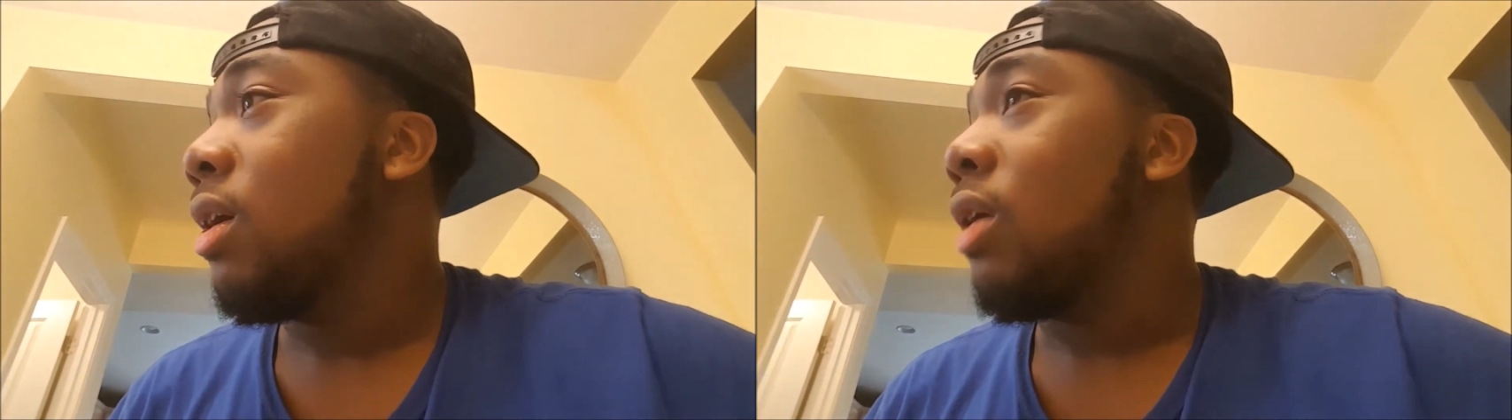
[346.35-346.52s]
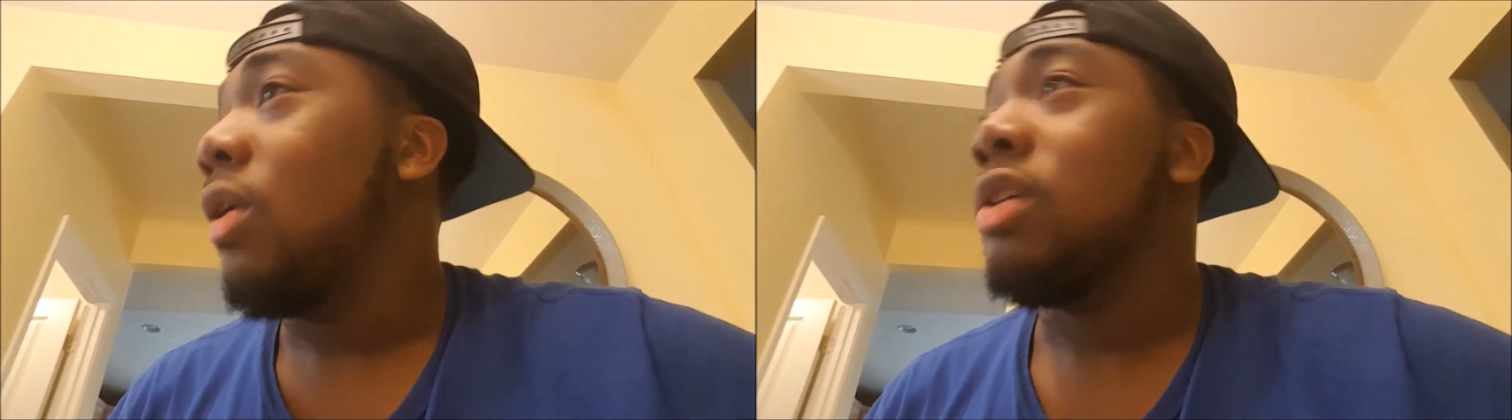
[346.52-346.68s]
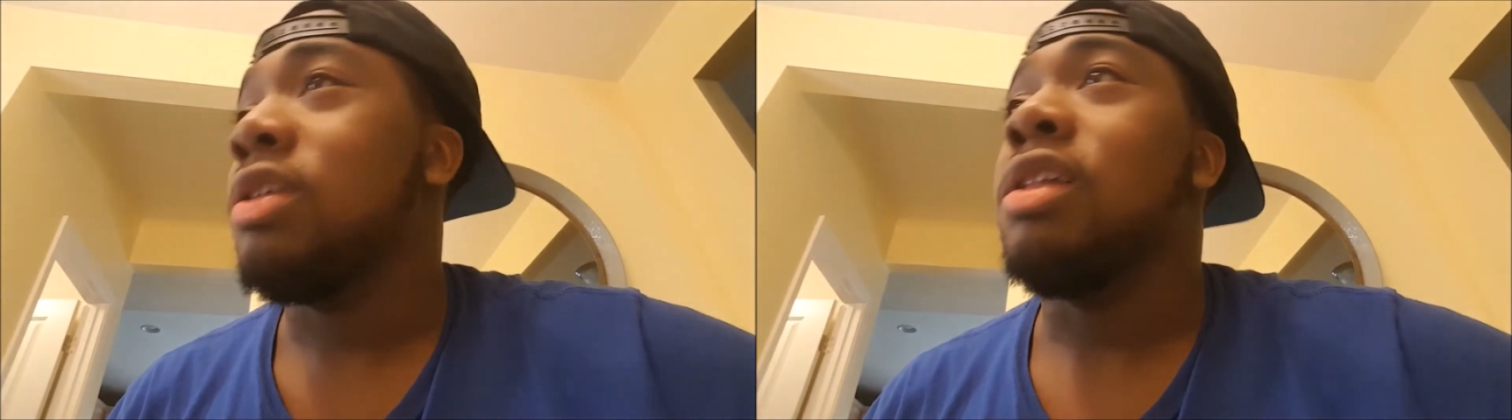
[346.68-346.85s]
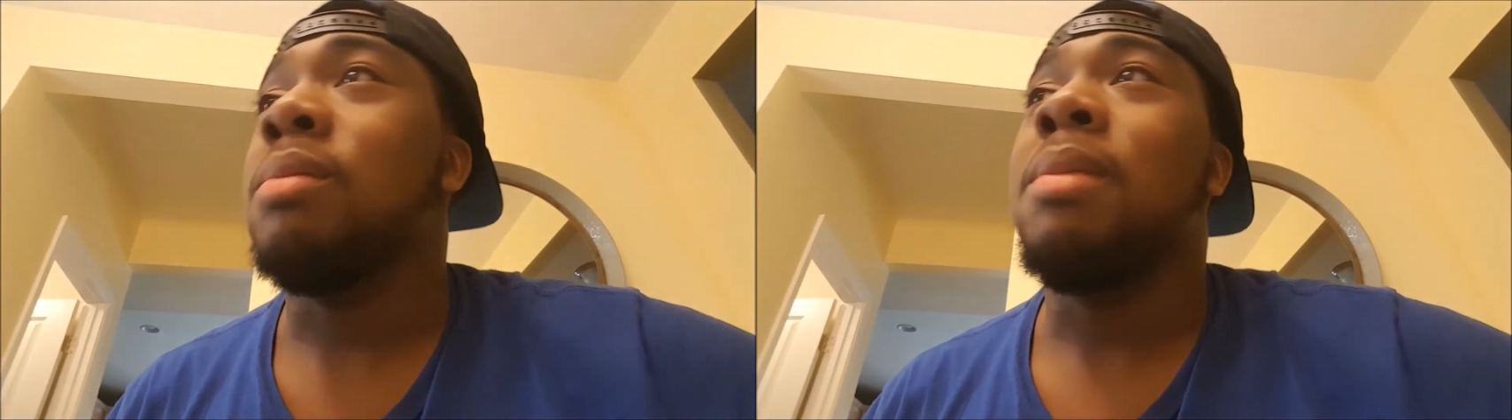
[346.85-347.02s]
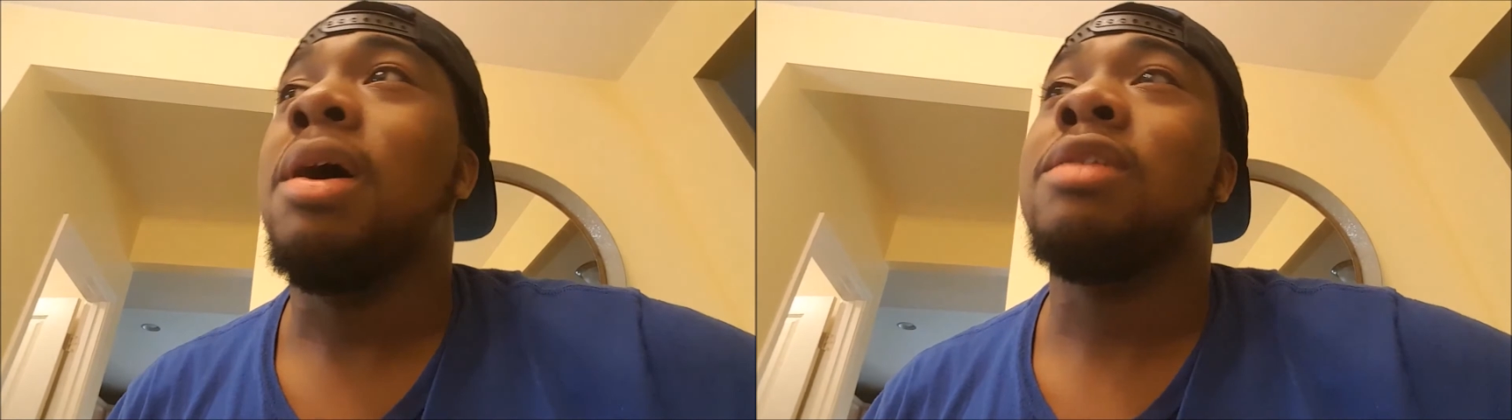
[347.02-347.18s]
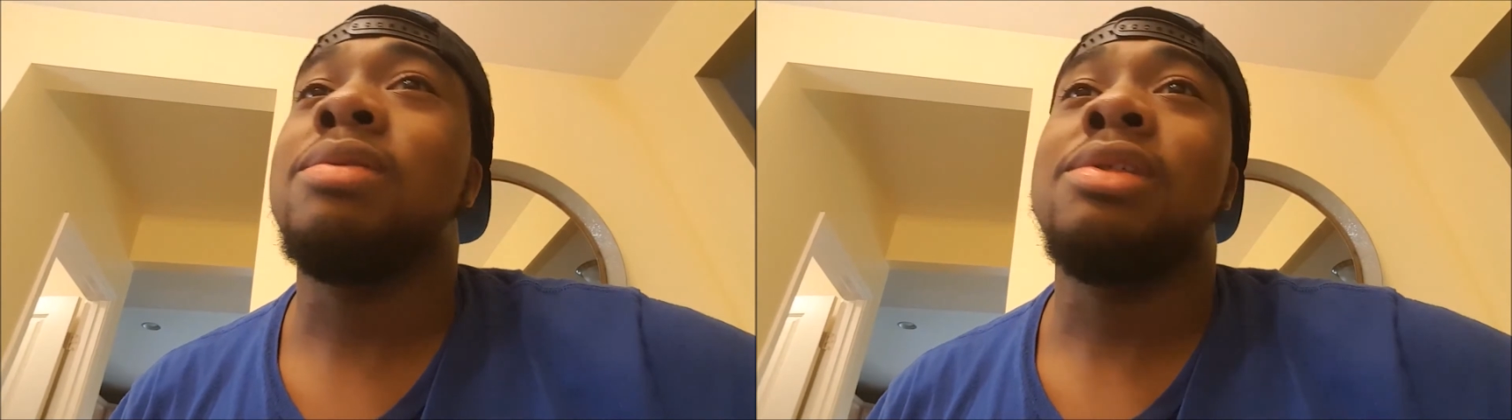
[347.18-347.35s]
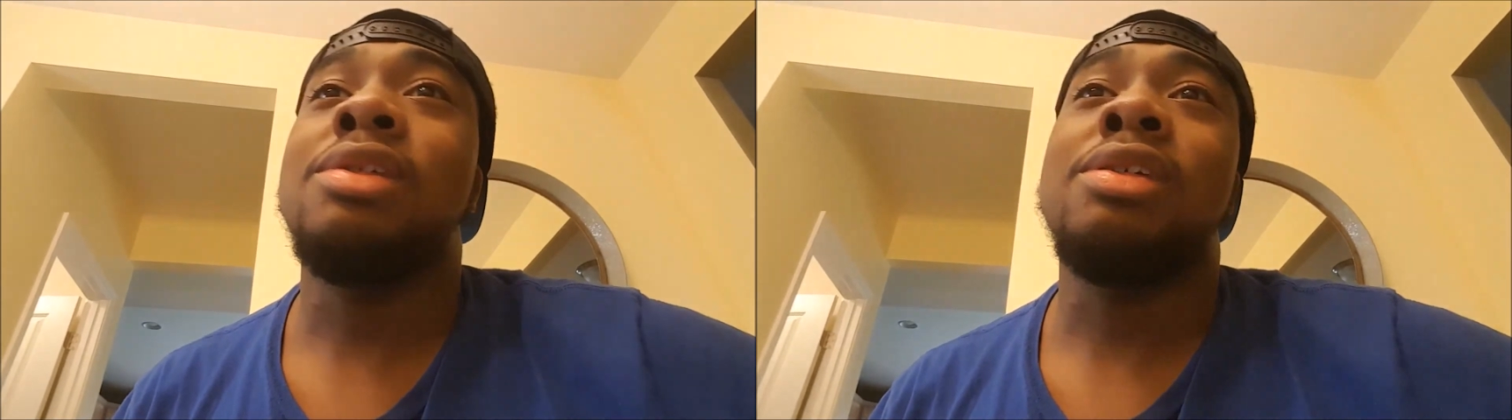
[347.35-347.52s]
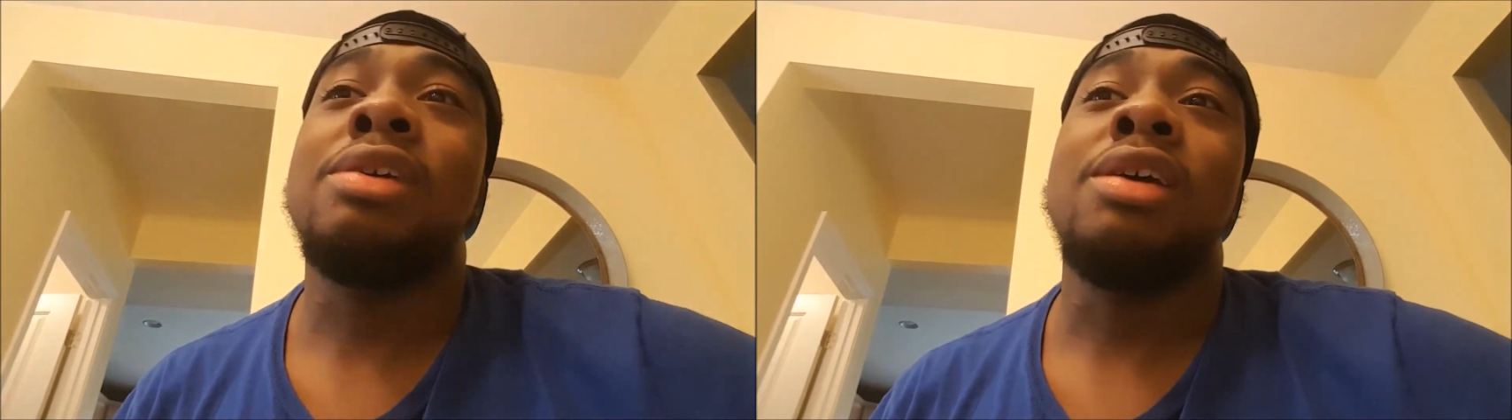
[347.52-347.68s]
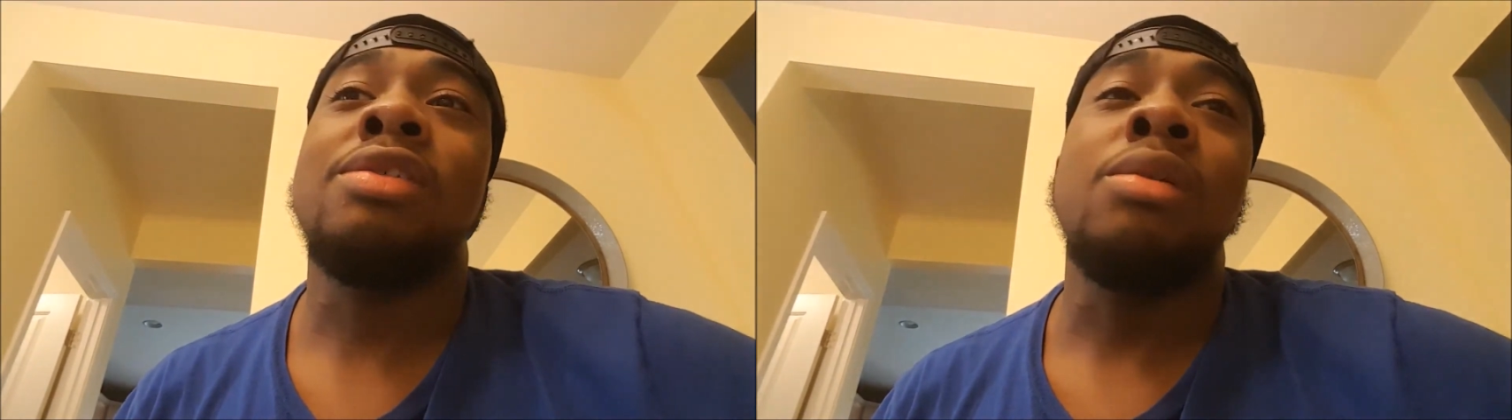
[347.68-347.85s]
go outside the box with
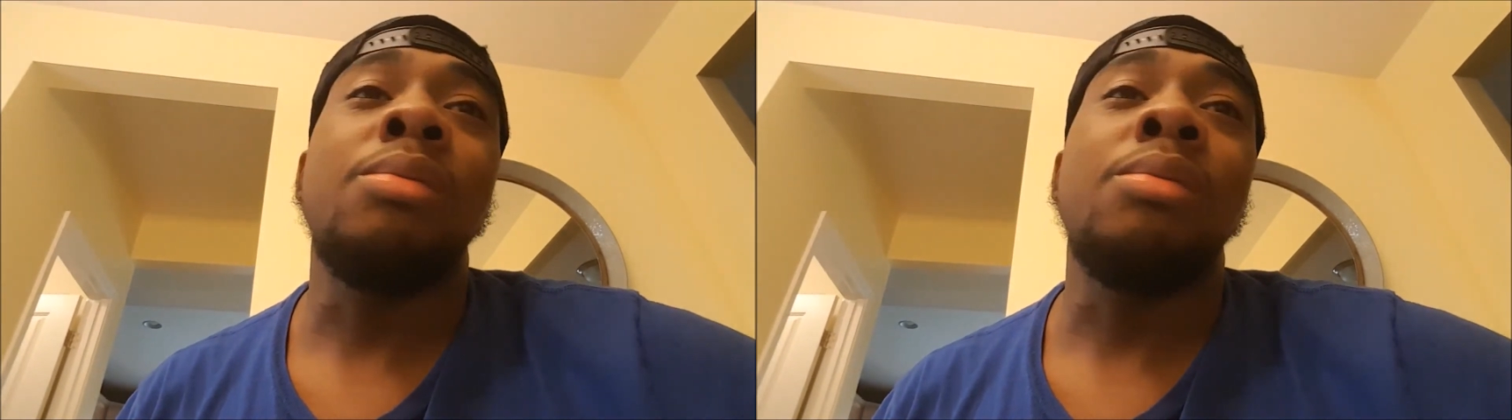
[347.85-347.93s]
this kind of